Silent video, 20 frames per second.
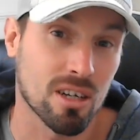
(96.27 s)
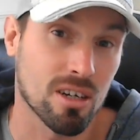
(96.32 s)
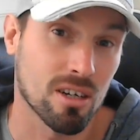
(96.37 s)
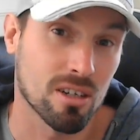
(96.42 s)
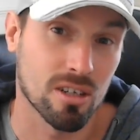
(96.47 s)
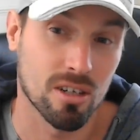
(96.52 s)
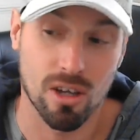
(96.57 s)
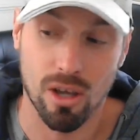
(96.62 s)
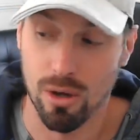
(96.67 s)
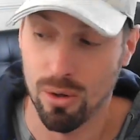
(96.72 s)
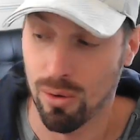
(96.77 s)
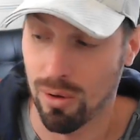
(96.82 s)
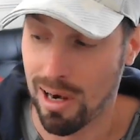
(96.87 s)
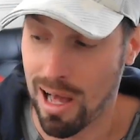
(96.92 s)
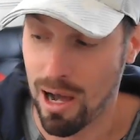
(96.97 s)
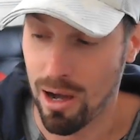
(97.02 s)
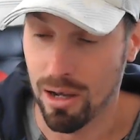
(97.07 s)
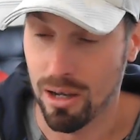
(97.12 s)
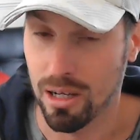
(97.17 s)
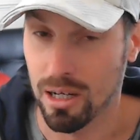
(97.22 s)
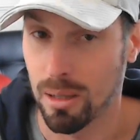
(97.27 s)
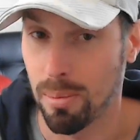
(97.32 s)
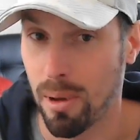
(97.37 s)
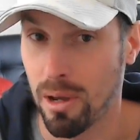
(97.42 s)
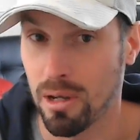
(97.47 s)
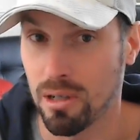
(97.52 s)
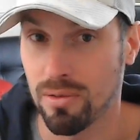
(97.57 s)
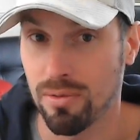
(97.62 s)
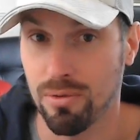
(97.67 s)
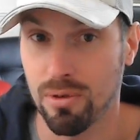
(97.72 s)
I'm going to go all out. I'm going to
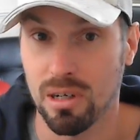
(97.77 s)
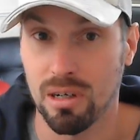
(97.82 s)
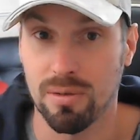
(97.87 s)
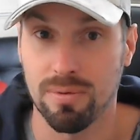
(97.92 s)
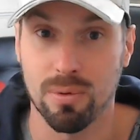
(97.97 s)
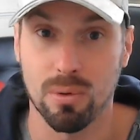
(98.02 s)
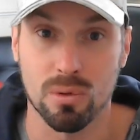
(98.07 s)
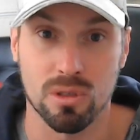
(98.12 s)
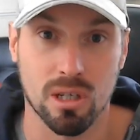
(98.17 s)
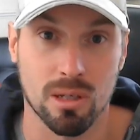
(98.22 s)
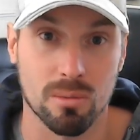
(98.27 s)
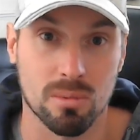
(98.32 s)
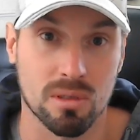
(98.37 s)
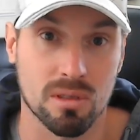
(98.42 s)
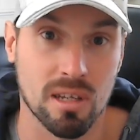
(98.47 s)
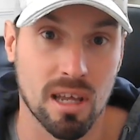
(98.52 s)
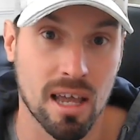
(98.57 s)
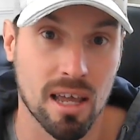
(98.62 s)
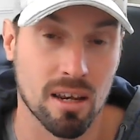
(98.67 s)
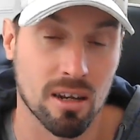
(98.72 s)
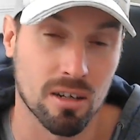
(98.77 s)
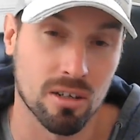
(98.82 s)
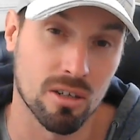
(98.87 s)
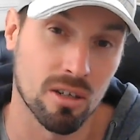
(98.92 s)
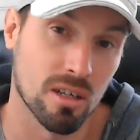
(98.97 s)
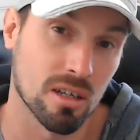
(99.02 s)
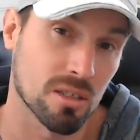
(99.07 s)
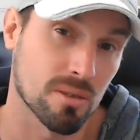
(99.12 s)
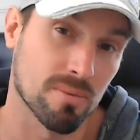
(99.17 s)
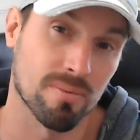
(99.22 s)
post 3 to 4 times a day. I'm going to
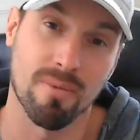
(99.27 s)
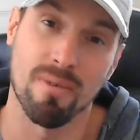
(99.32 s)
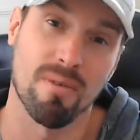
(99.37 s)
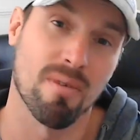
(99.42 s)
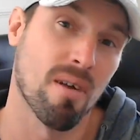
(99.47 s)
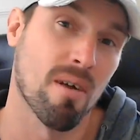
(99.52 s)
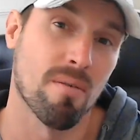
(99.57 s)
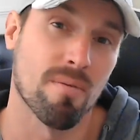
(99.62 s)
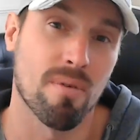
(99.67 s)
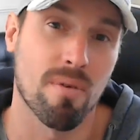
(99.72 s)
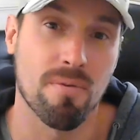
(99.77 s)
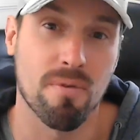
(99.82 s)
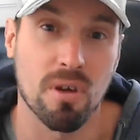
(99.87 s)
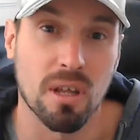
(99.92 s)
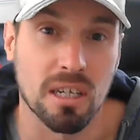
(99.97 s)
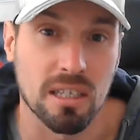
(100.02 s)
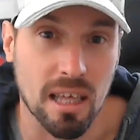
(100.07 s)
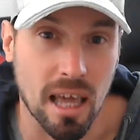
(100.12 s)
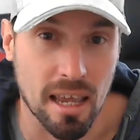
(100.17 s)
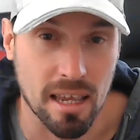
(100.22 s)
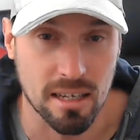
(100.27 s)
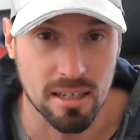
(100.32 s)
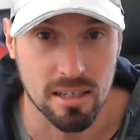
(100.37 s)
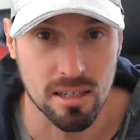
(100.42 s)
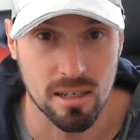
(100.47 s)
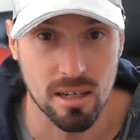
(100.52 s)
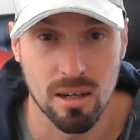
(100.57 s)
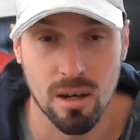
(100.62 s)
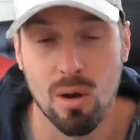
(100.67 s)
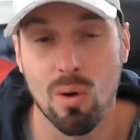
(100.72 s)
do this for 30
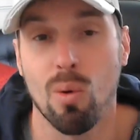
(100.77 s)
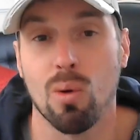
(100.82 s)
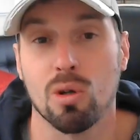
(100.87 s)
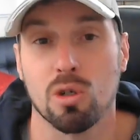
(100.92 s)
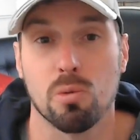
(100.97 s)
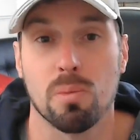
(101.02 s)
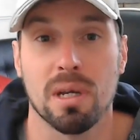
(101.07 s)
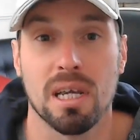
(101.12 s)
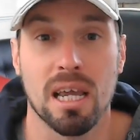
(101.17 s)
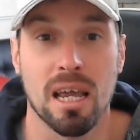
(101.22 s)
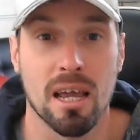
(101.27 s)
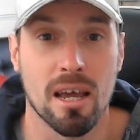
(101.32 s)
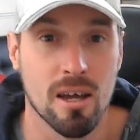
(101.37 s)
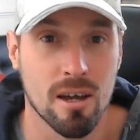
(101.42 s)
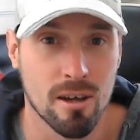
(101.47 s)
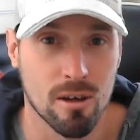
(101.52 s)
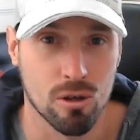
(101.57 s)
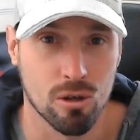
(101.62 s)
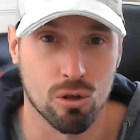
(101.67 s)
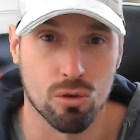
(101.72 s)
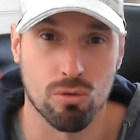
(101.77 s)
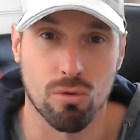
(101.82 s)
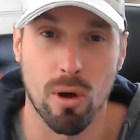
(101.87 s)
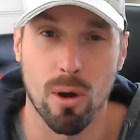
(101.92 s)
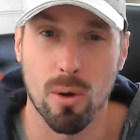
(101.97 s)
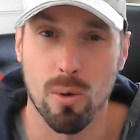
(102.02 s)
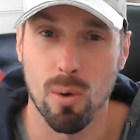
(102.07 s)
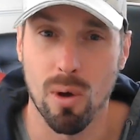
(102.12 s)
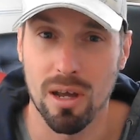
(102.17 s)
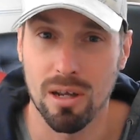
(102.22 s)
days. Watch me
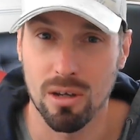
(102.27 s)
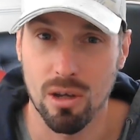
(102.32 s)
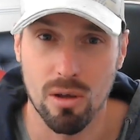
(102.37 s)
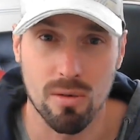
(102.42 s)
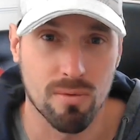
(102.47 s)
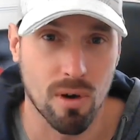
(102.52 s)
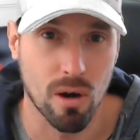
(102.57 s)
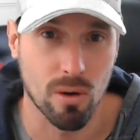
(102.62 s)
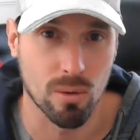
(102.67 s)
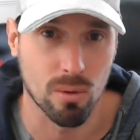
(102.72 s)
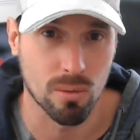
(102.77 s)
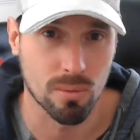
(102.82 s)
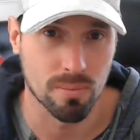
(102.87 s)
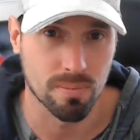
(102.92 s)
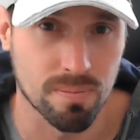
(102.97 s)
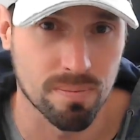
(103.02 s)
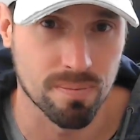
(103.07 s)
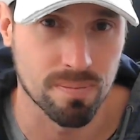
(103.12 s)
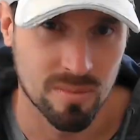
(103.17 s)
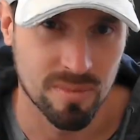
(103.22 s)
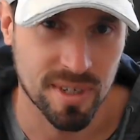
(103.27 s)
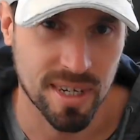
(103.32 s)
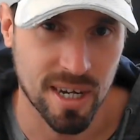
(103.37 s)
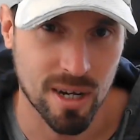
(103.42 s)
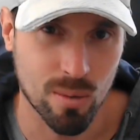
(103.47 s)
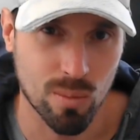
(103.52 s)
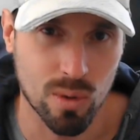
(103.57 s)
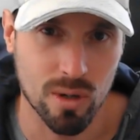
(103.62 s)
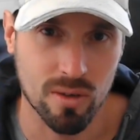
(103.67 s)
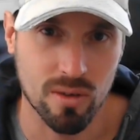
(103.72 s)
grow and go viral. Now,
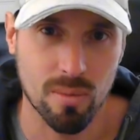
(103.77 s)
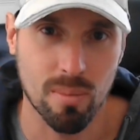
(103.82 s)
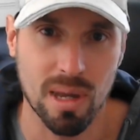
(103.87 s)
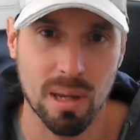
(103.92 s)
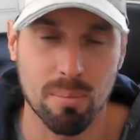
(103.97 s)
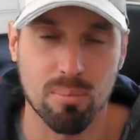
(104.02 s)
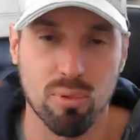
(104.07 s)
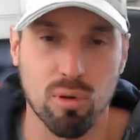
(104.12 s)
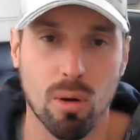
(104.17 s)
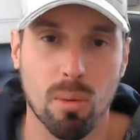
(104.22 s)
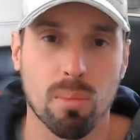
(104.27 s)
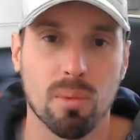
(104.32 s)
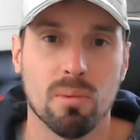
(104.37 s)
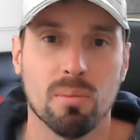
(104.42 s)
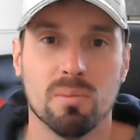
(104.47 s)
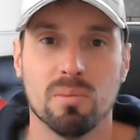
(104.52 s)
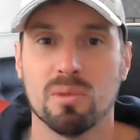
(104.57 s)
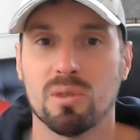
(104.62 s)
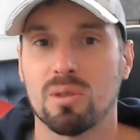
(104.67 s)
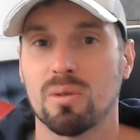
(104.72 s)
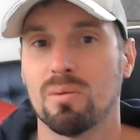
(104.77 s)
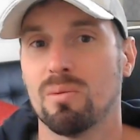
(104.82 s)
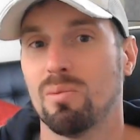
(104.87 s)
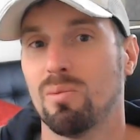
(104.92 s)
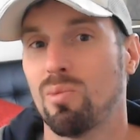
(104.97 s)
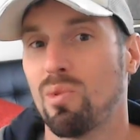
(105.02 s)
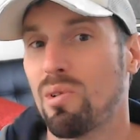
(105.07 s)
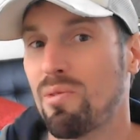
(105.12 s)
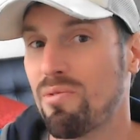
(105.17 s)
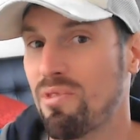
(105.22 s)
one of the main problems
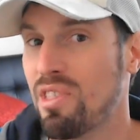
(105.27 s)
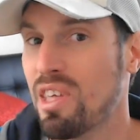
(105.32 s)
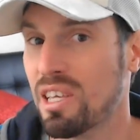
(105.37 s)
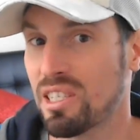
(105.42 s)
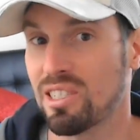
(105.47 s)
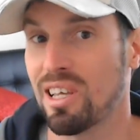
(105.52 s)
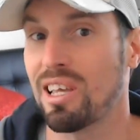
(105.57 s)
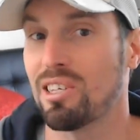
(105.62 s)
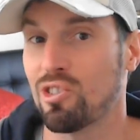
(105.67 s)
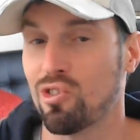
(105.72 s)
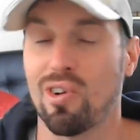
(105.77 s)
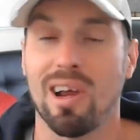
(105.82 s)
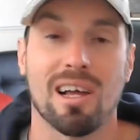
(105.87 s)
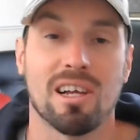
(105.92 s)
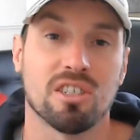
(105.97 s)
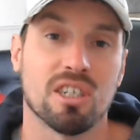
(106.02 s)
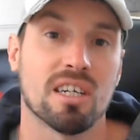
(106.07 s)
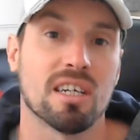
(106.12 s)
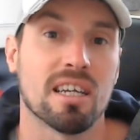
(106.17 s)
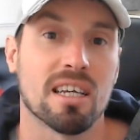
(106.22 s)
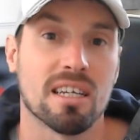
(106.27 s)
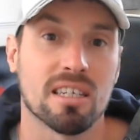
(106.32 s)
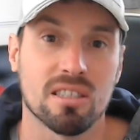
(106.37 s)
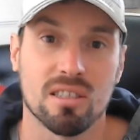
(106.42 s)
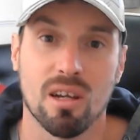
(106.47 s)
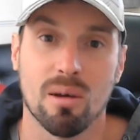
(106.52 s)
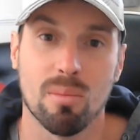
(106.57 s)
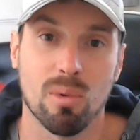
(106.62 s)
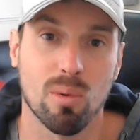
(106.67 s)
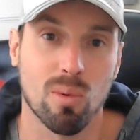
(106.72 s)
with this strategy is,
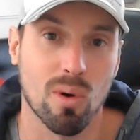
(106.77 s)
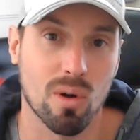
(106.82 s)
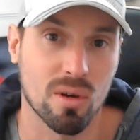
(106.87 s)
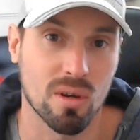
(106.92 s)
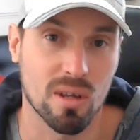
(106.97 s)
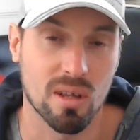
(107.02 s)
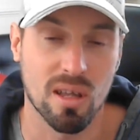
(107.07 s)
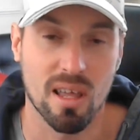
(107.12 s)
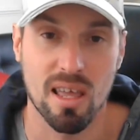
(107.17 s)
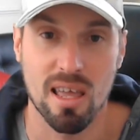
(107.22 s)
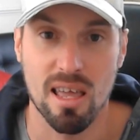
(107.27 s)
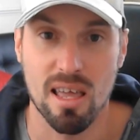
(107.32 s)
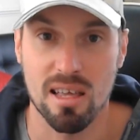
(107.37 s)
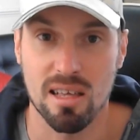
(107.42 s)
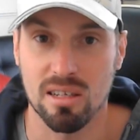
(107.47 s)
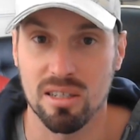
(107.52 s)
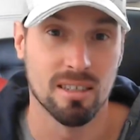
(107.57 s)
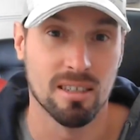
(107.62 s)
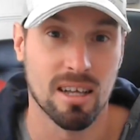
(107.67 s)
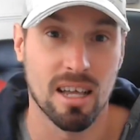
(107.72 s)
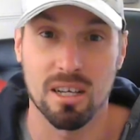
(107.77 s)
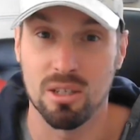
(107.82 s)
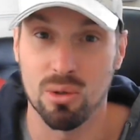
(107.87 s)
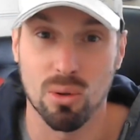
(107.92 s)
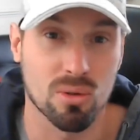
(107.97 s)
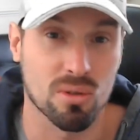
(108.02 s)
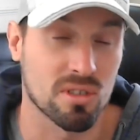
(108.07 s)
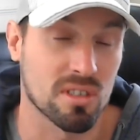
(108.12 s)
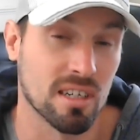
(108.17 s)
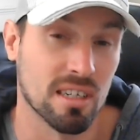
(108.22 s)
number one, it's
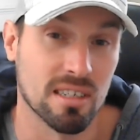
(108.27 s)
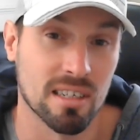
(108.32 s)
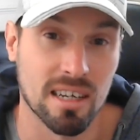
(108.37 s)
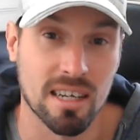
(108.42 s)
exhausting.